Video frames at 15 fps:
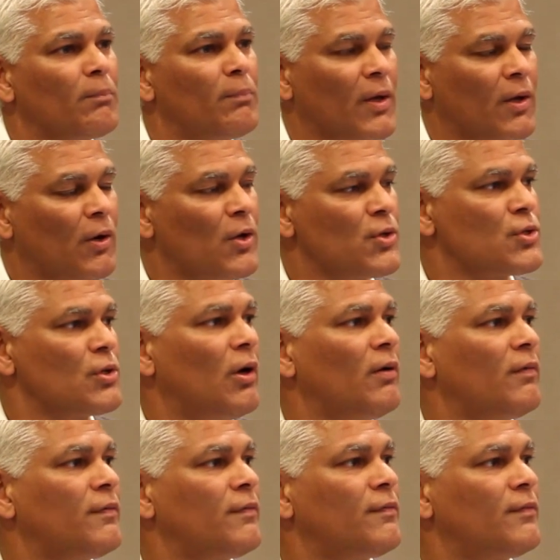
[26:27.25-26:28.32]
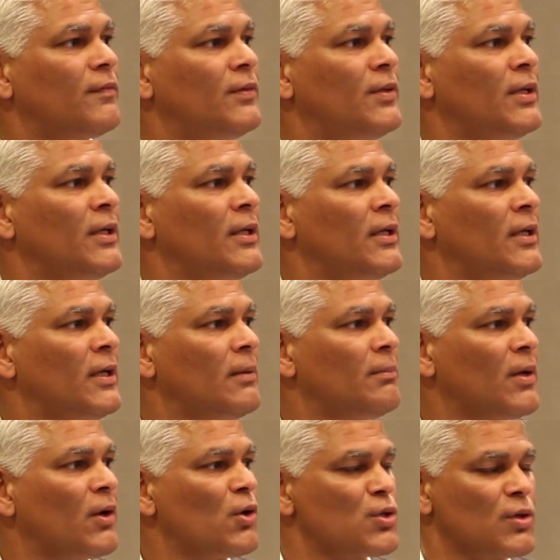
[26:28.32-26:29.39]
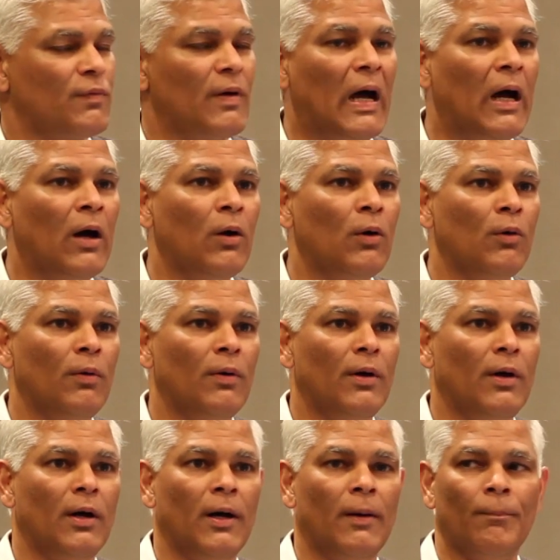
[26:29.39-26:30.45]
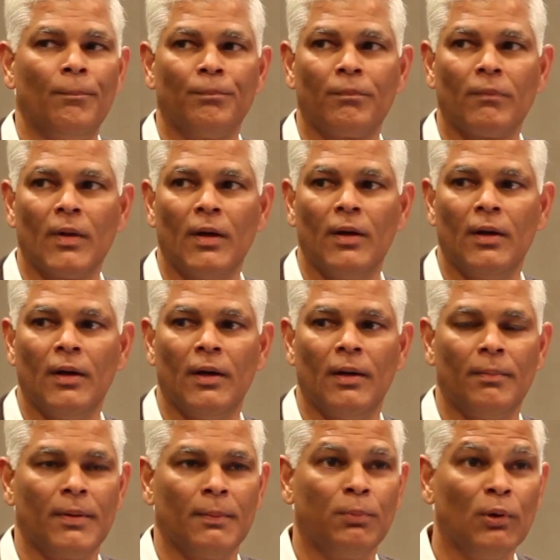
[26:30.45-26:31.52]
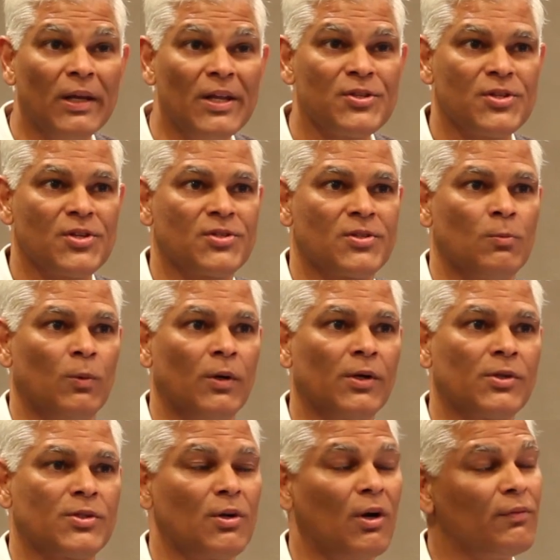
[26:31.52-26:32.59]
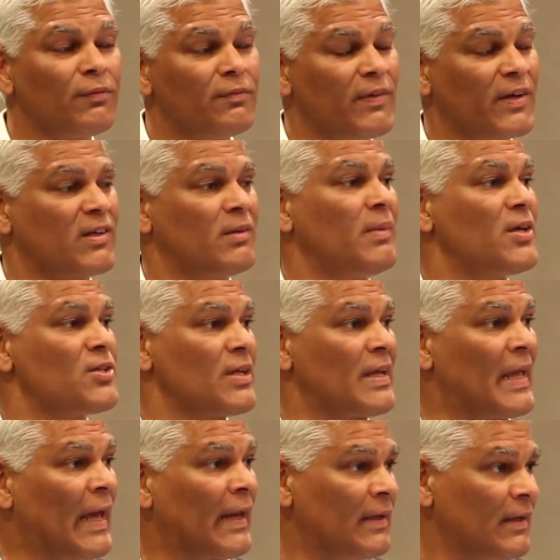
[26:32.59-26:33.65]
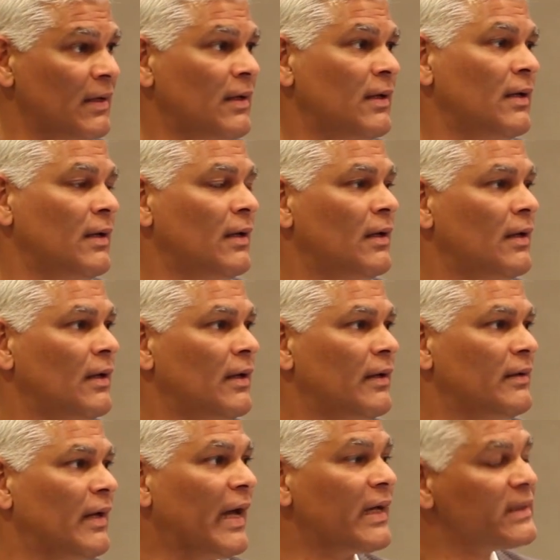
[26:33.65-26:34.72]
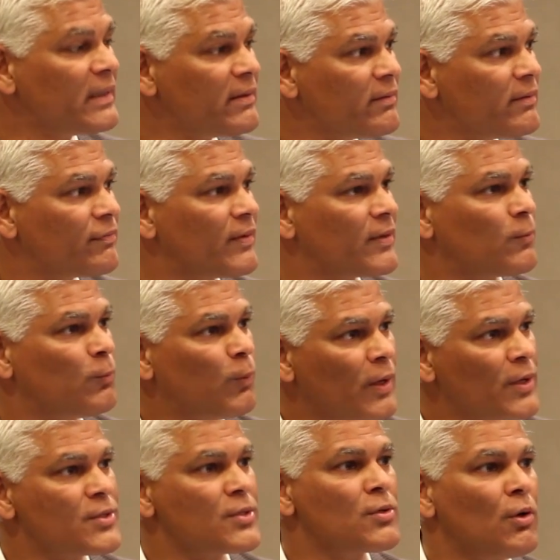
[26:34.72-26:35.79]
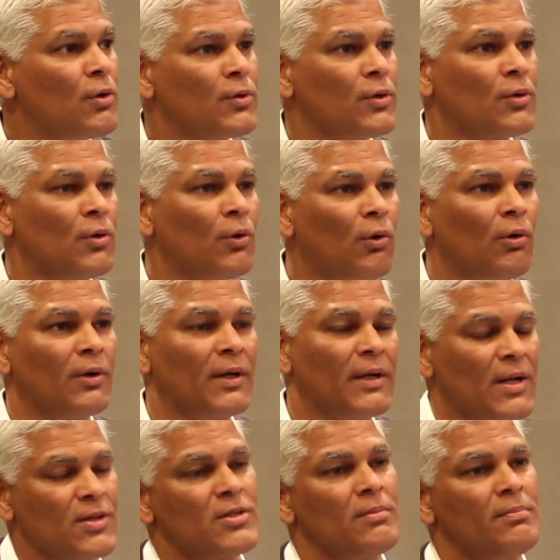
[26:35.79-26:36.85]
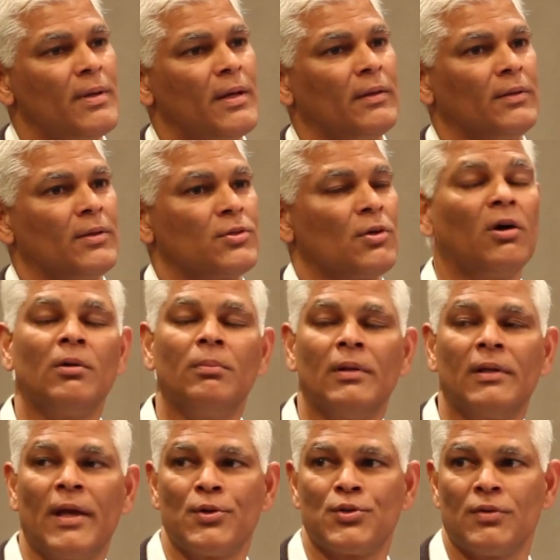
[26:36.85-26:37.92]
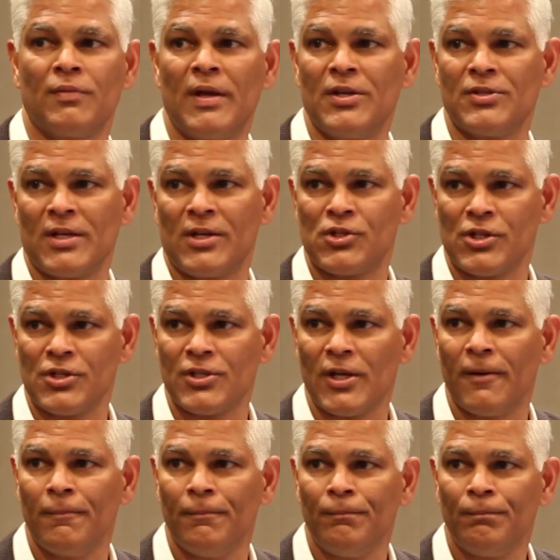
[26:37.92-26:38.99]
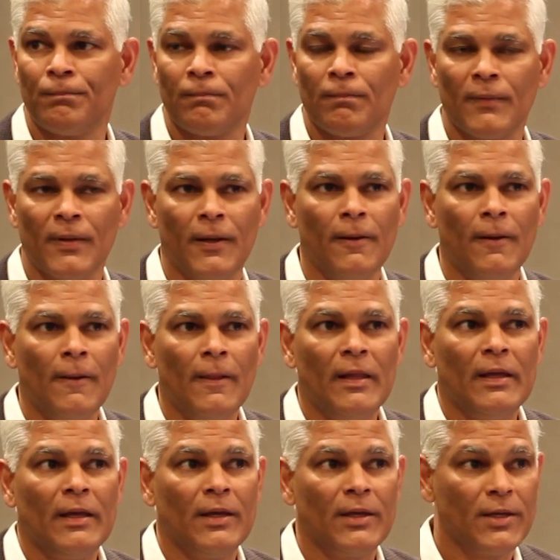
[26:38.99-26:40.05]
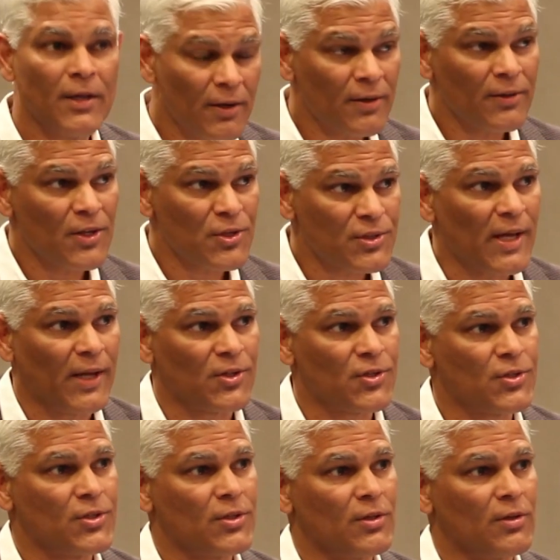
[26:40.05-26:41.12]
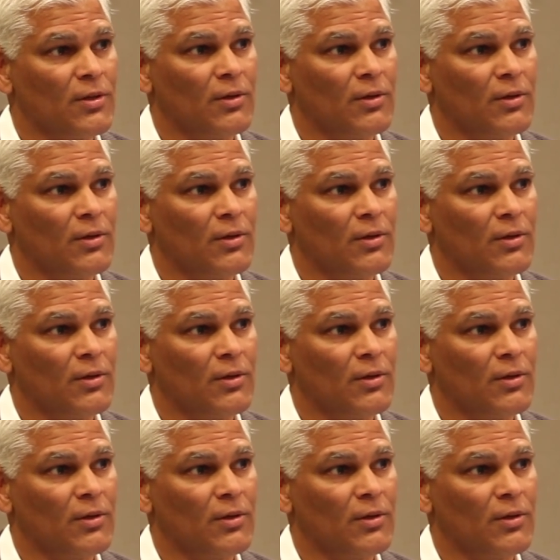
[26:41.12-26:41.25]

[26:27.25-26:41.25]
because of how the police system works, they're often victimized again. And even if it were to go to court, it ends up being this horrible case of he said, she said. Right? Here in the States,